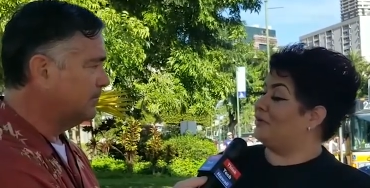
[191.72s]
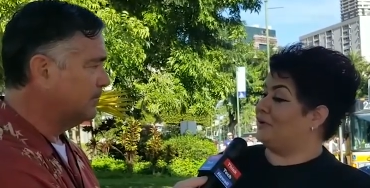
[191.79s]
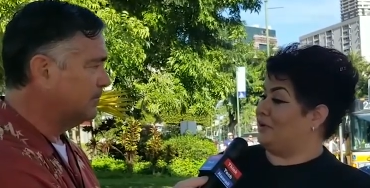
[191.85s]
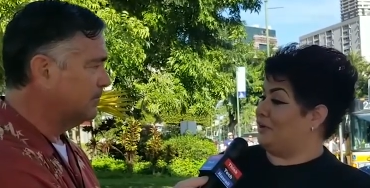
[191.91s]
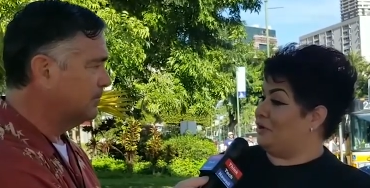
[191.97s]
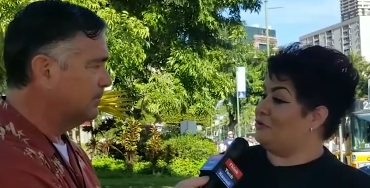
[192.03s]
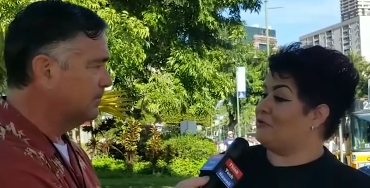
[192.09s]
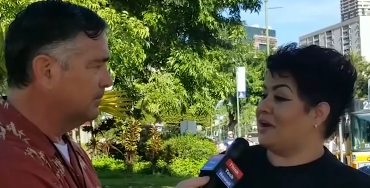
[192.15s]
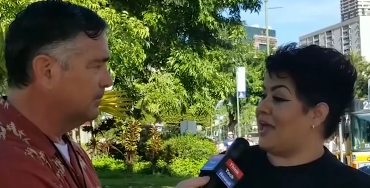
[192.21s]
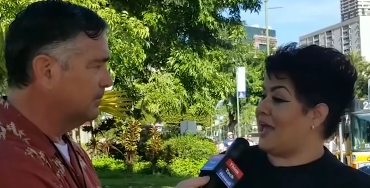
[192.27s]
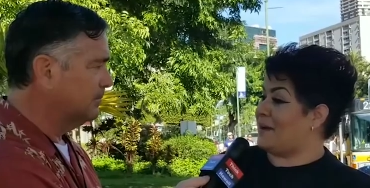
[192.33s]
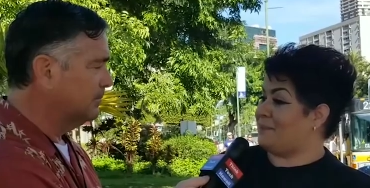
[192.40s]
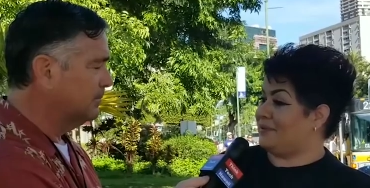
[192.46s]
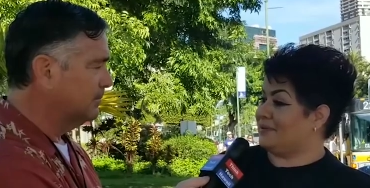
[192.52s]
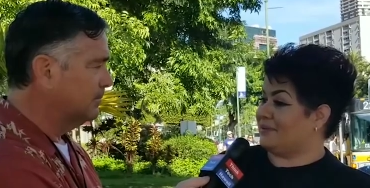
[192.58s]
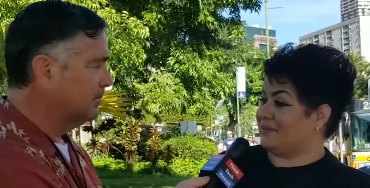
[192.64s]
Speaker 1: already know what
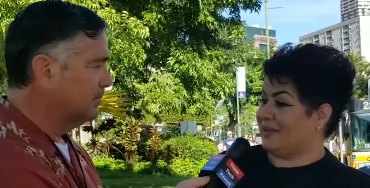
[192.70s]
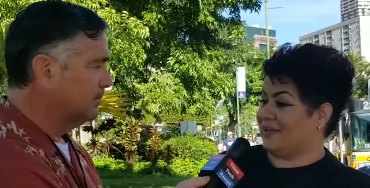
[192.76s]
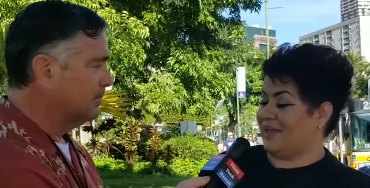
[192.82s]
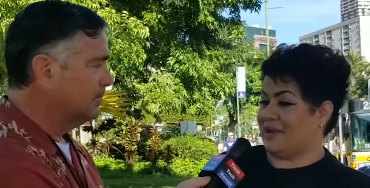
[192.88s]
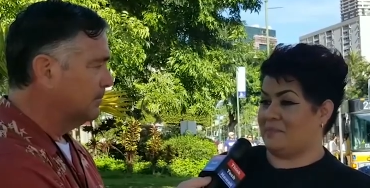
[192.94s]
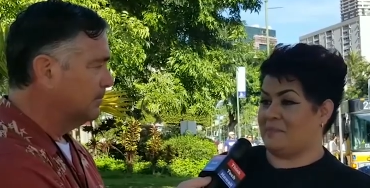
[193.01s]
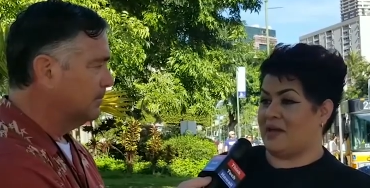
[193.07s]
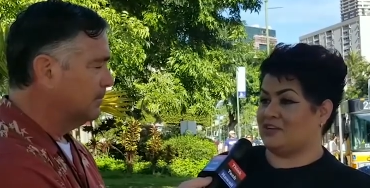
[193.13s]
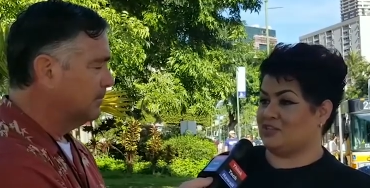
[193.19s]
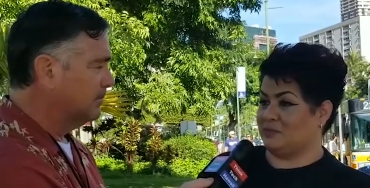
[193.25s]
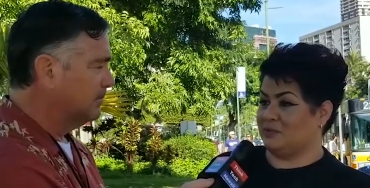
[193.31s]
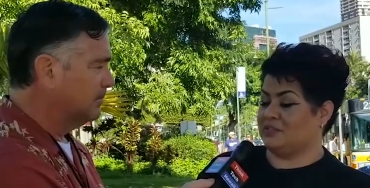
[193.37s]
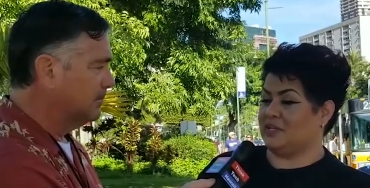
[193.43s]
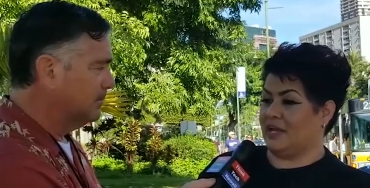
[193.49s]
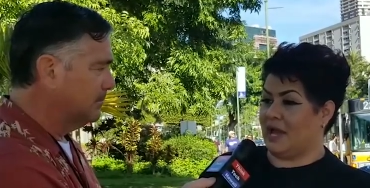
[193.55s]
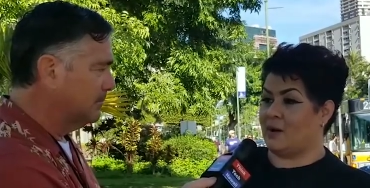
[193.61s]
happened, because I can't imagine it would
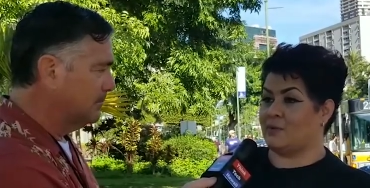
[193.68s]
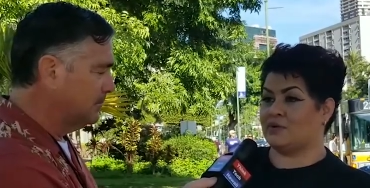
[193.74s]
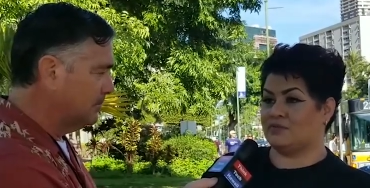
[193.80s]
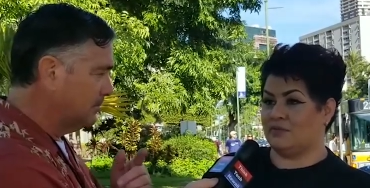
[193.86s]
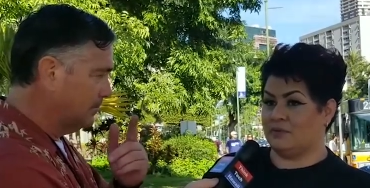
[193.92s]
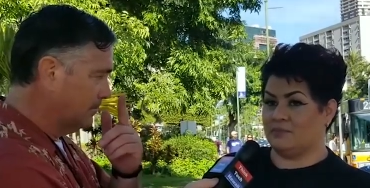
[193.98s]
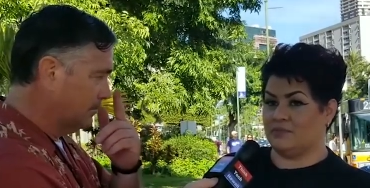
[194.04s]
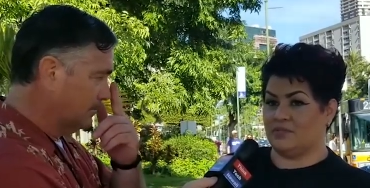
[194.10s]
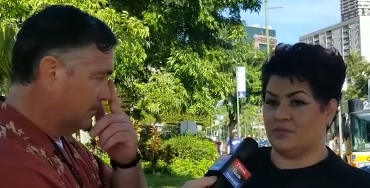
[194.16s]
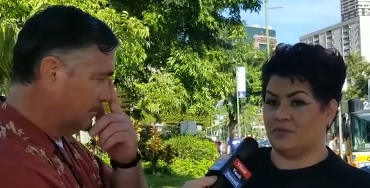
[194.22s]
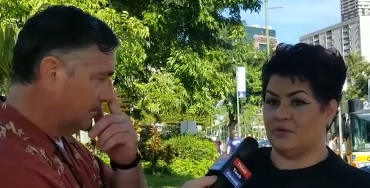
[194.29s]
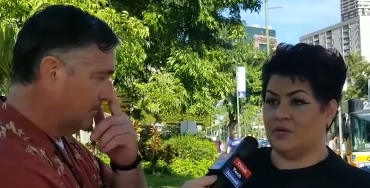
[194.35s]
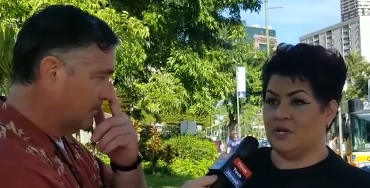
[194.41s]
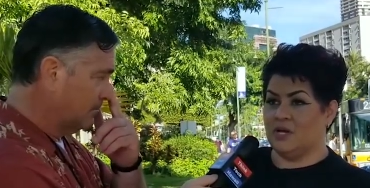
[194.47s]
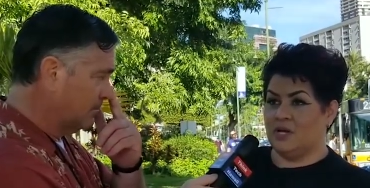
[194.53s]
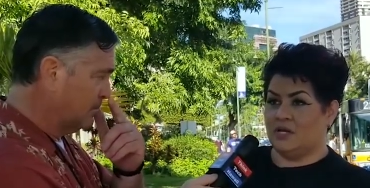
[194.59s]
take hours for them
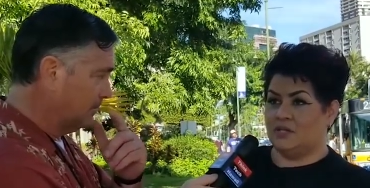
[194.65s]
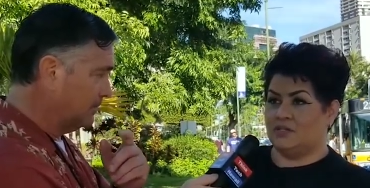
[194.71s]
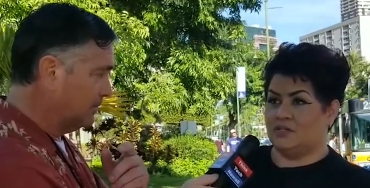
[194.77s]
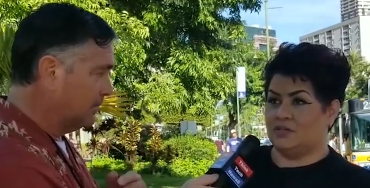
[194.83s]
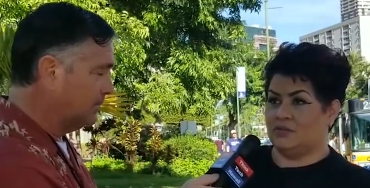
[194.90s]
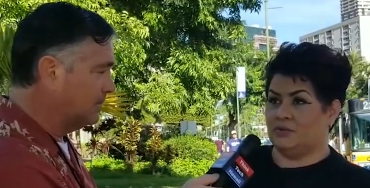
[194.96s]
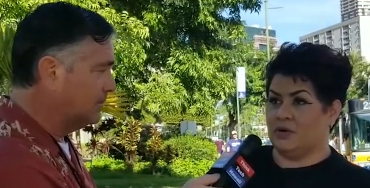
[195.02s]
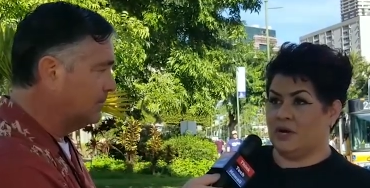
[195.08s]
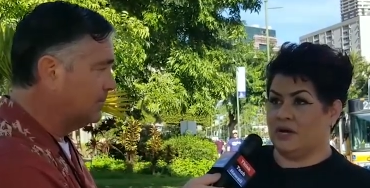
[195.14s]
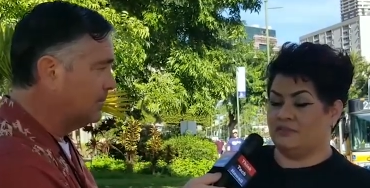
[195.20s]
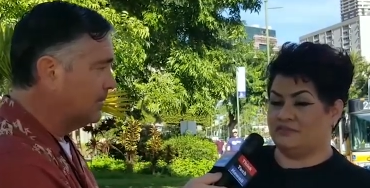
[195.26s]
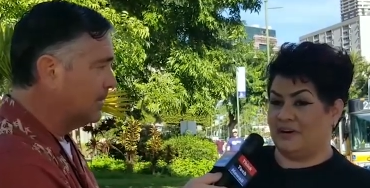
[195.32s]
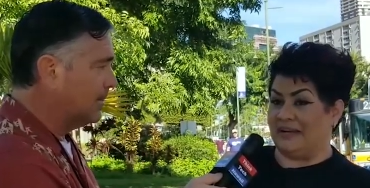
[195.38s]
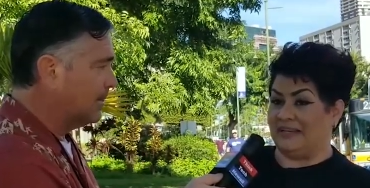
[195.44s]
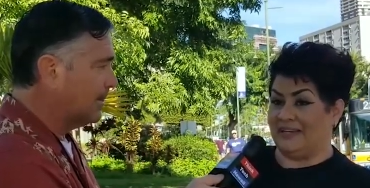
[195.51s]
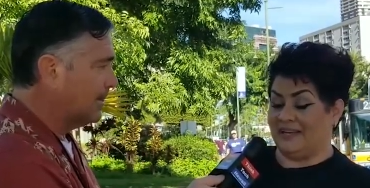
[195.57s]
to
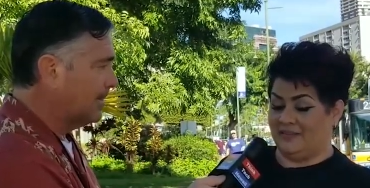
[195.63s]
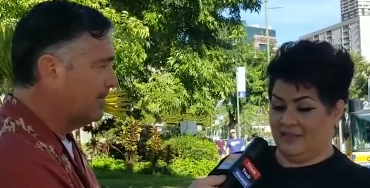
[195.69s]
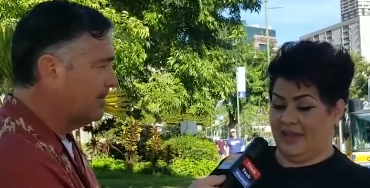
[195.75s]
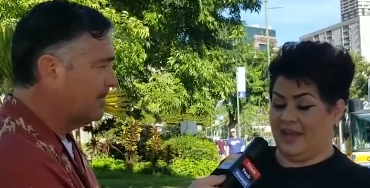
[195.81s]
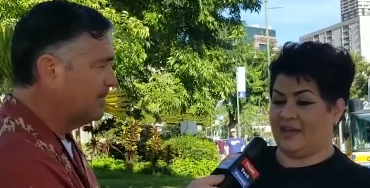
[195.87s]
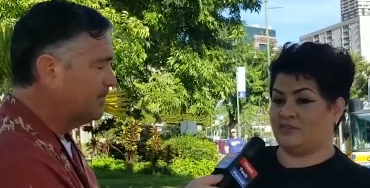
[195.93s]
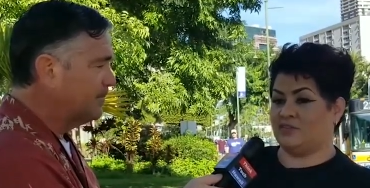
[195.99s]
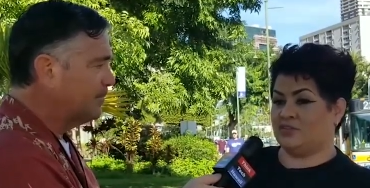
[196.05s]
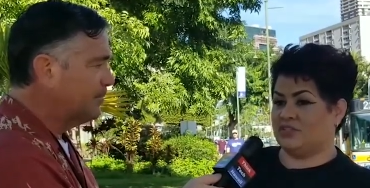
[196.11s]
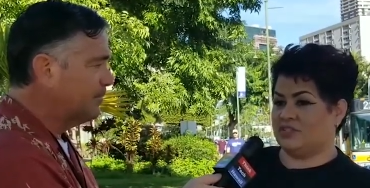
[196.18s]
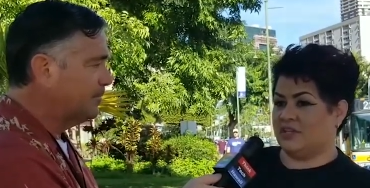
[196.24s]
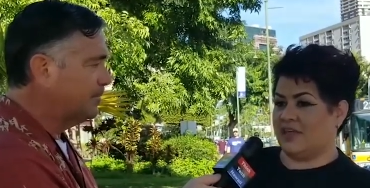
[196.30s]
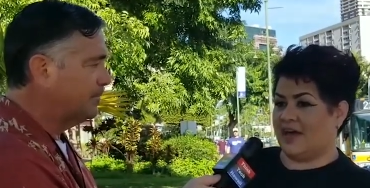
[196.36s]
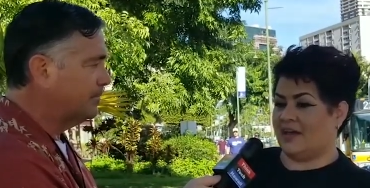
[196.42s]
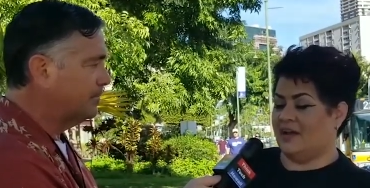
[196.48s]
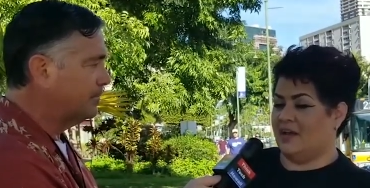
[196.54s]
find the answers to
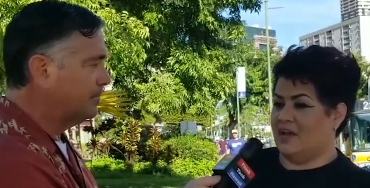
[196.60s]
that.